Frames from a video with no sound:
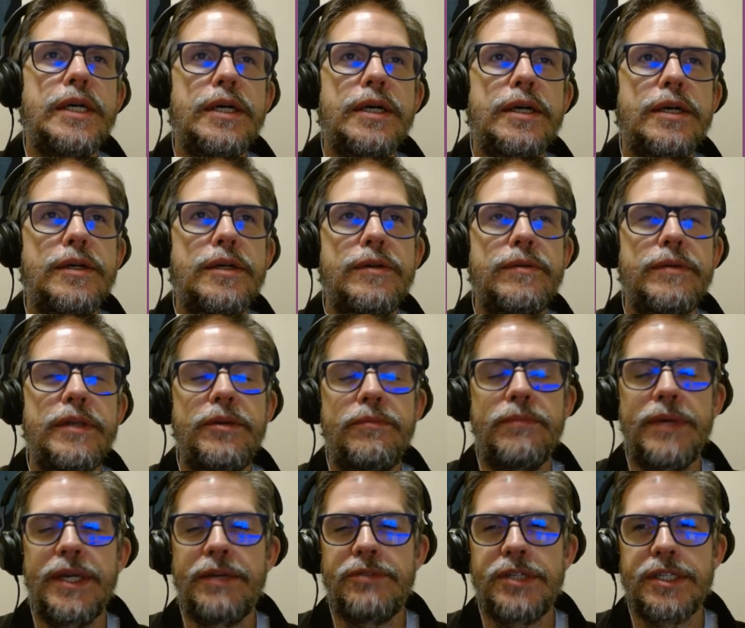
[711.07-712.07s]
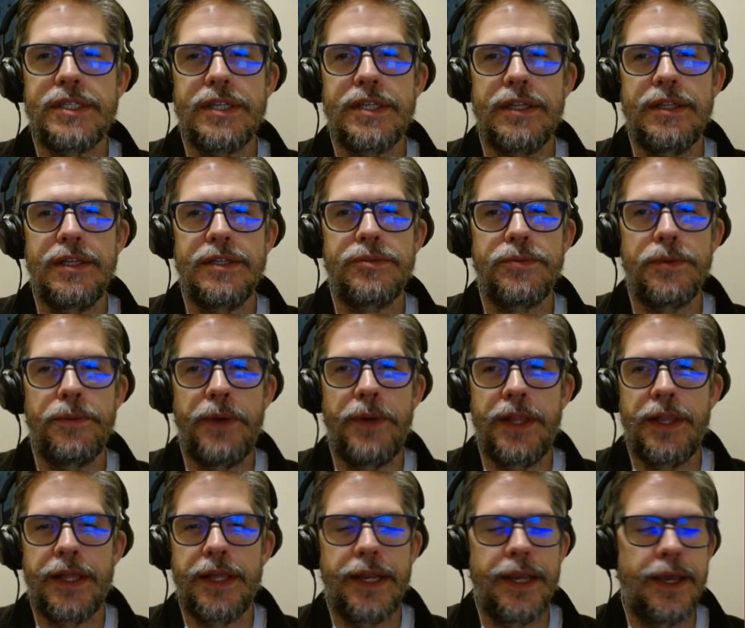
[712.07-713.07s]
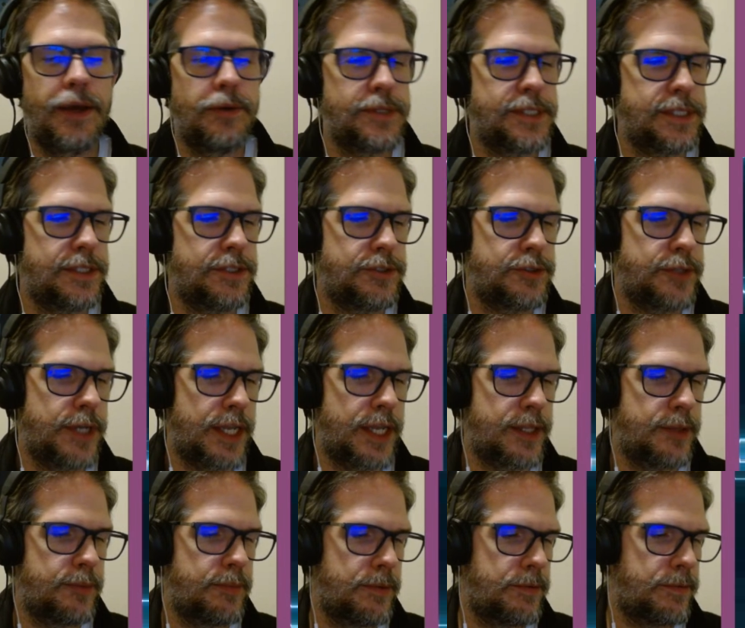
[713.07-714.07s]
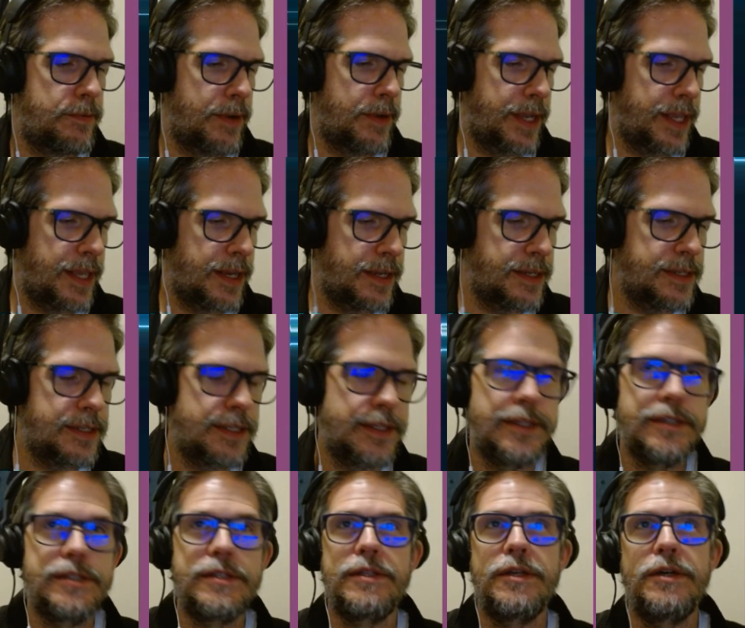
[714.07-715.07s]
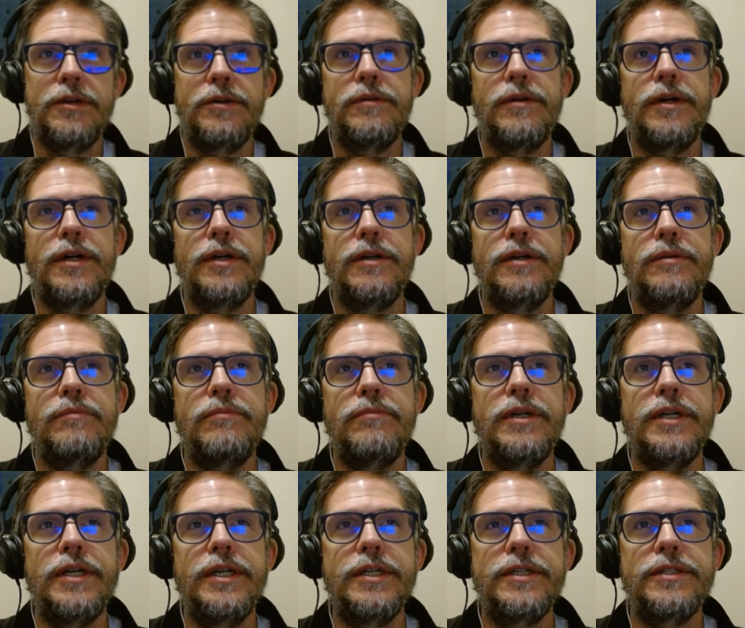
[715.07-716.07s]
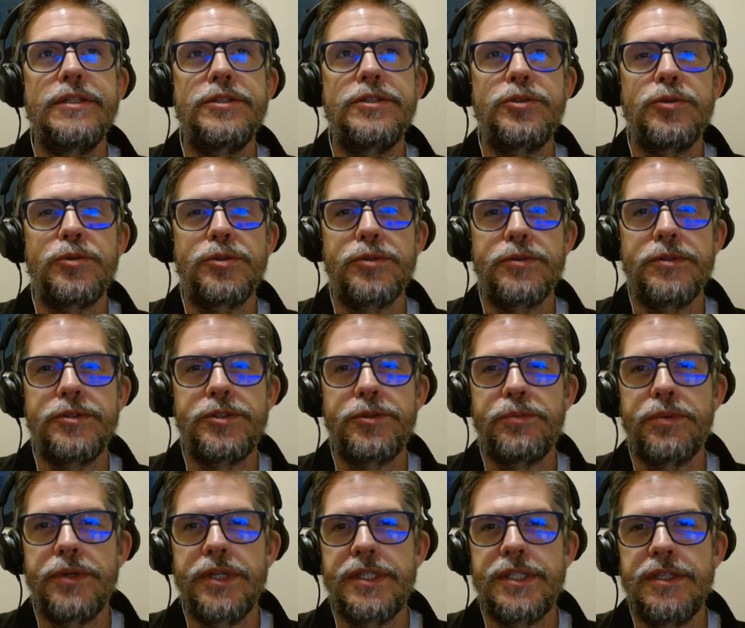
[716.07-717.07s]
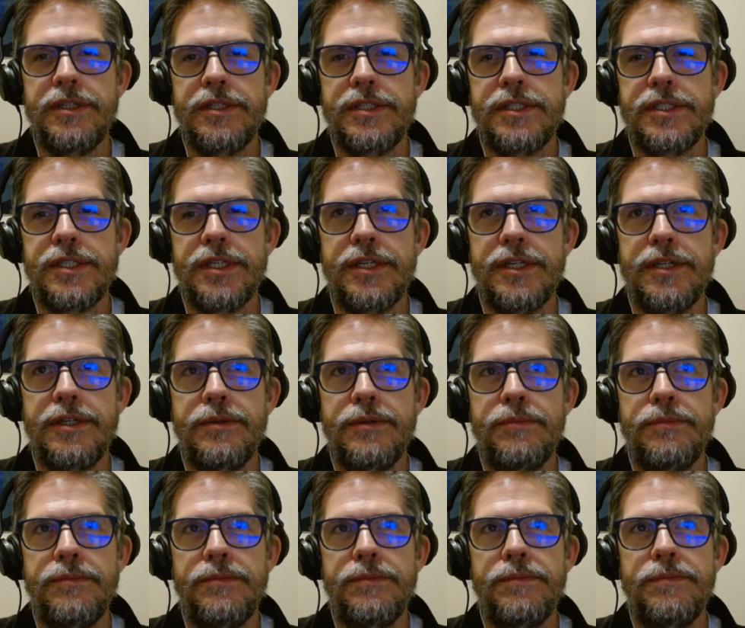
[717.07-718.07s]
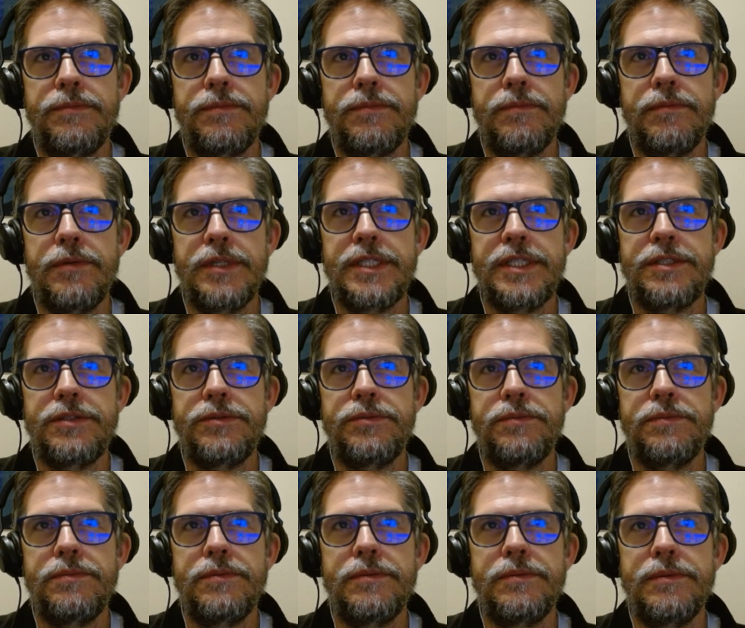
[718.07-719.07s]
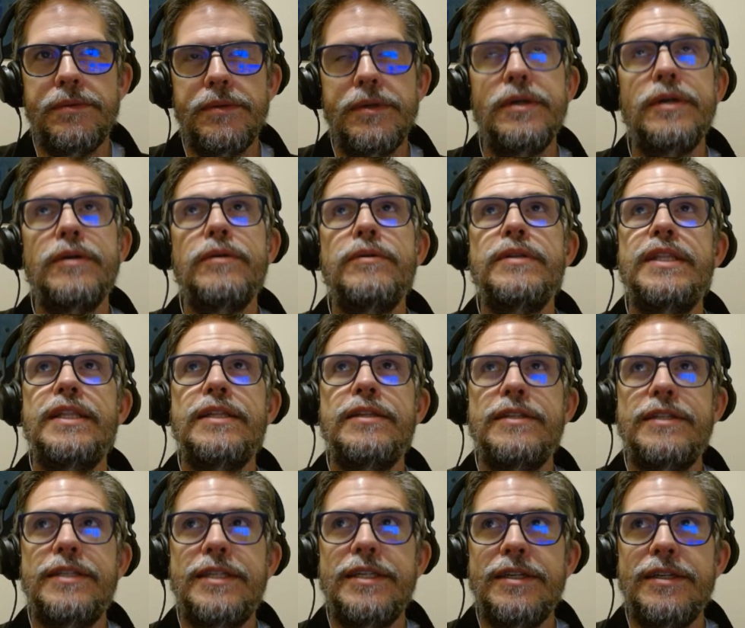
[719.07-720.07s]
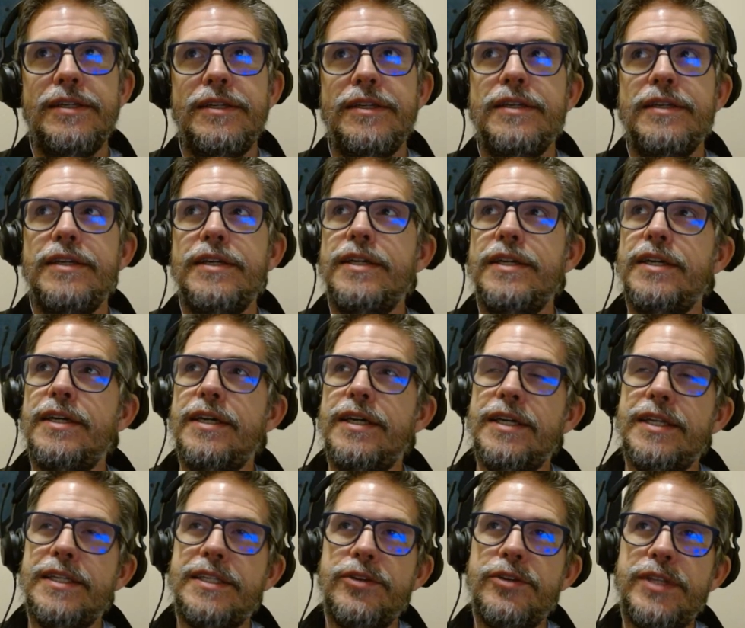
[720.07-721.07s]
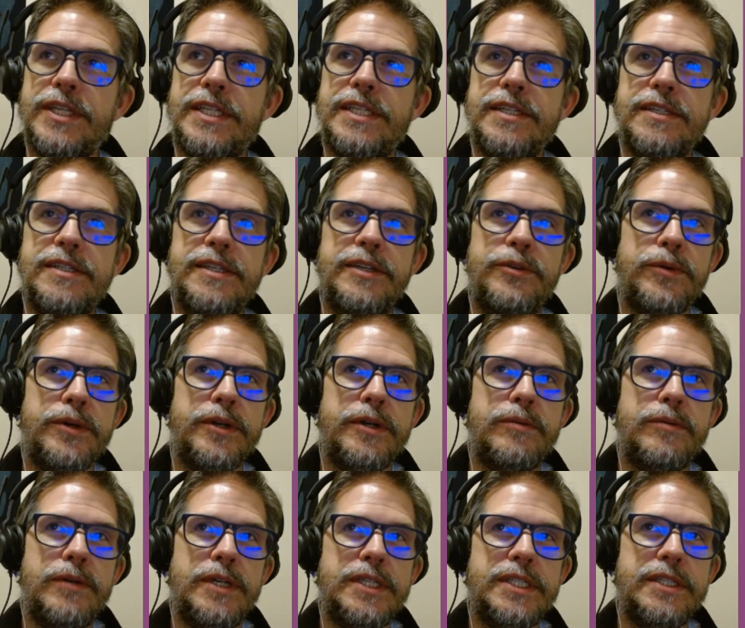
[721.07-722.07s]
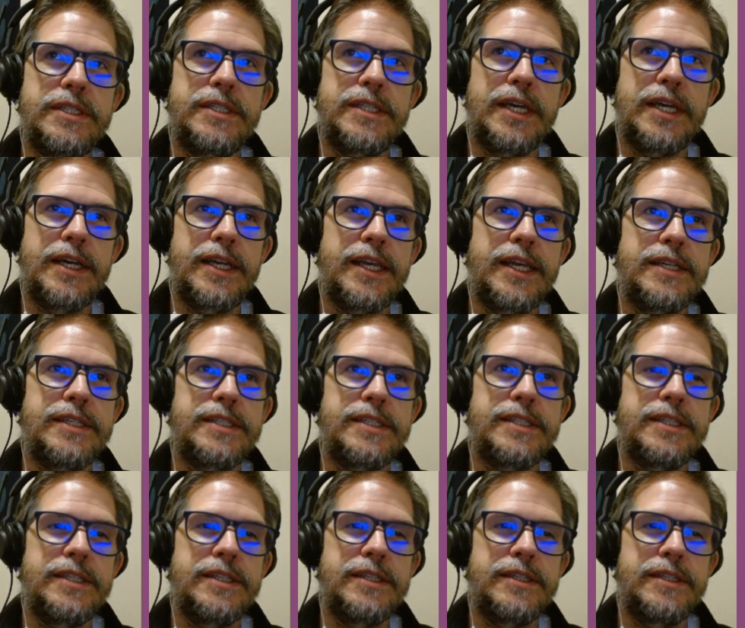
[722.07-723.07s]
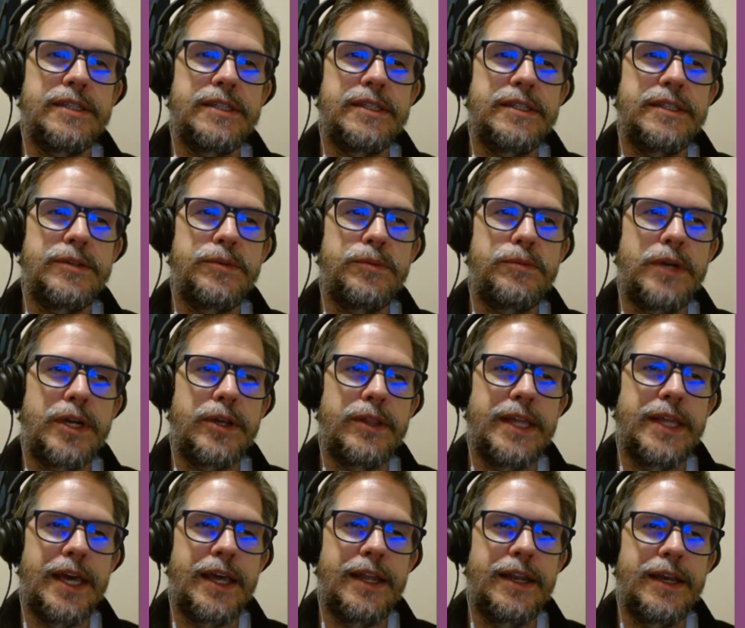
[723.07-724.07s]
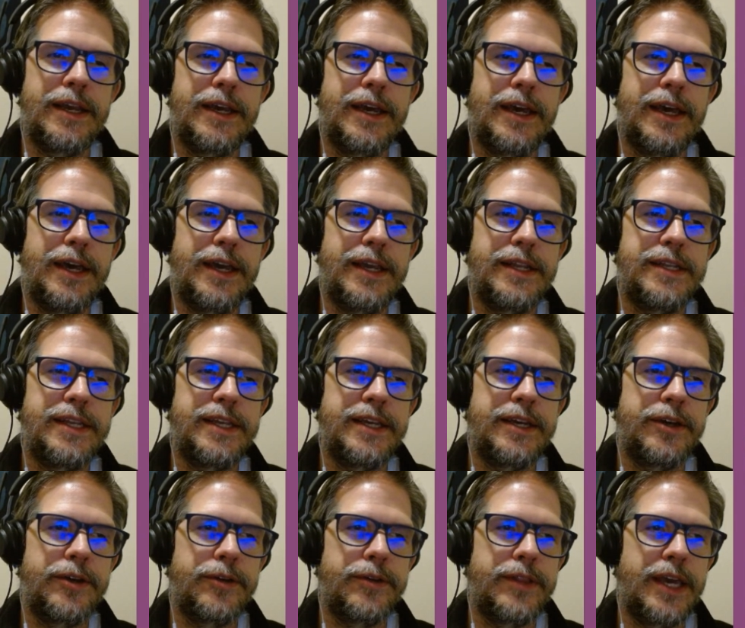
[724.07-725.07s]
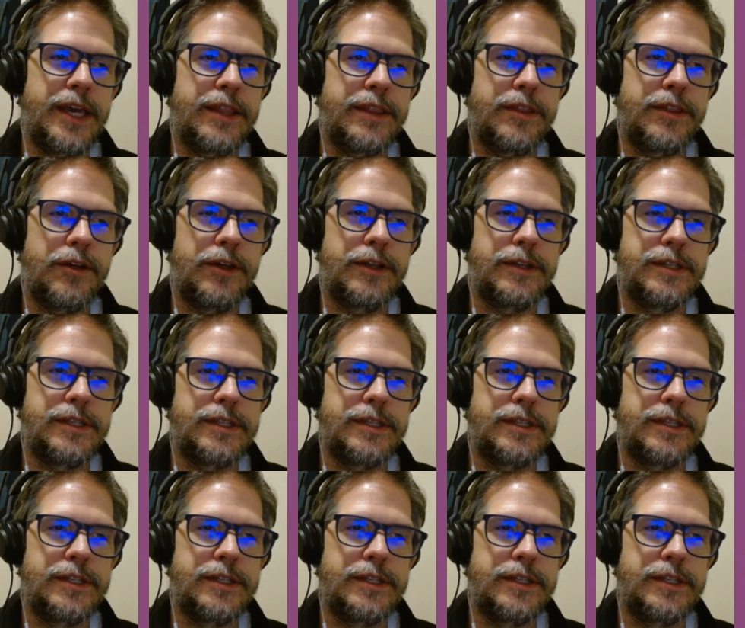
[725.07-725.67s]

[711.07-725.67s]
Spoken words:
Oh, you may have just said this, Robot Lady. I was distracted before I get into this, though. The Sorcerer's Apprentice. What's did so the Disney work wasn't, I guess, the where that idea or that thought